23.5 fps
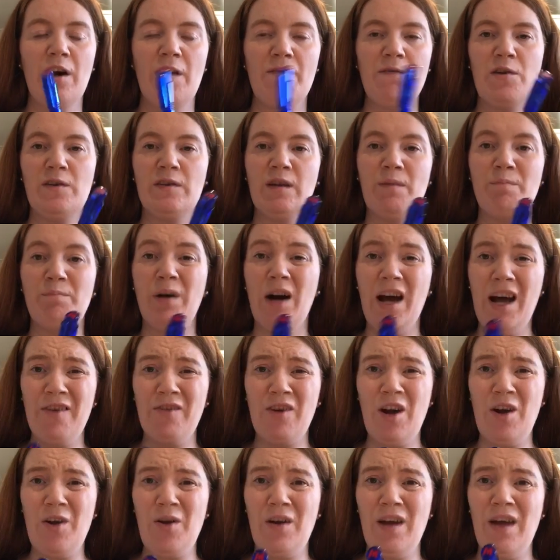I've used a
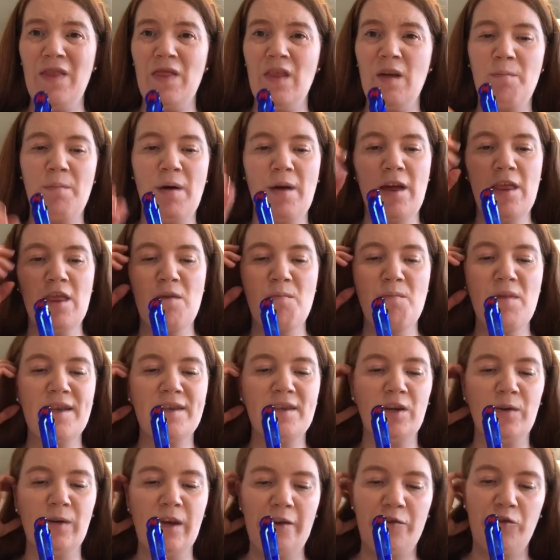biro in the
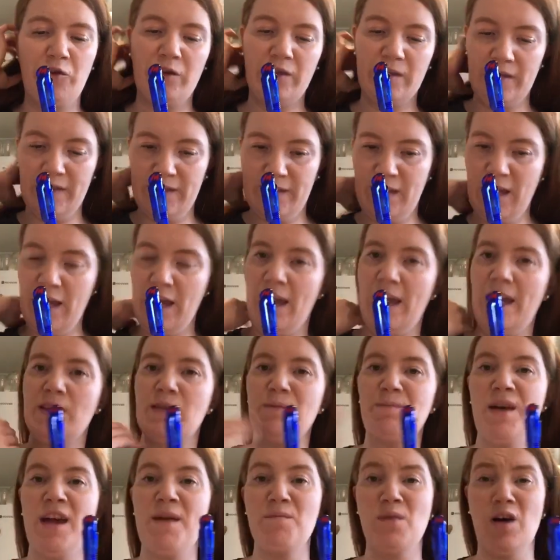middle, as you can see, to
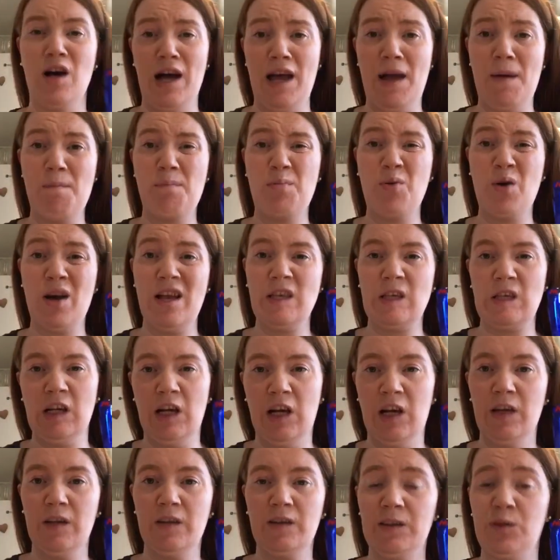be my
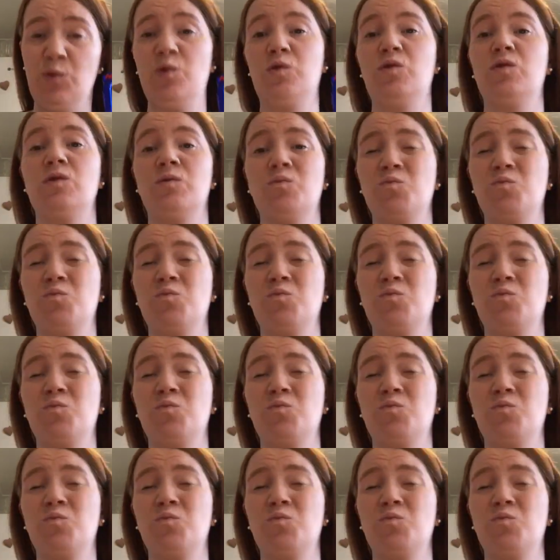pointer, so